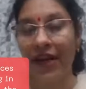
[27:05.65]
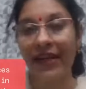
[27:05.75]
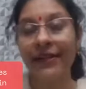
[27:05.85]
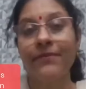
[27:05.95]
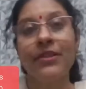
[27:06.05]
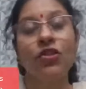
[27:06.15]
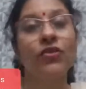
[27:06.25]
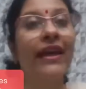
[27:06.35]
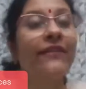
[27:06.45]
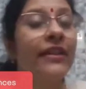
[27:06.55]
Right, so
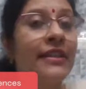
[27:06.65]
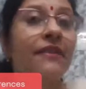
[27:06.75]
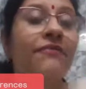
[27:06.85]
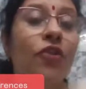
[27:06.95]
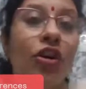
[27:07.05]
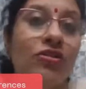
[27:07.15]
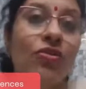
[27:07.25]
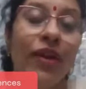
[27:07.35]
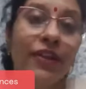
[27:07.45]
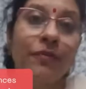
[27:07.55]
there is of course
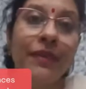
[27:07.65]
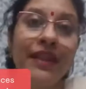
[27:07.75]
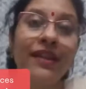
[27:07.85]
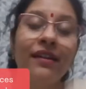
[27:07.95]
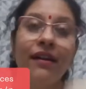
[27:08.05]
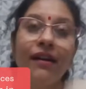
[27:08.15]
going to be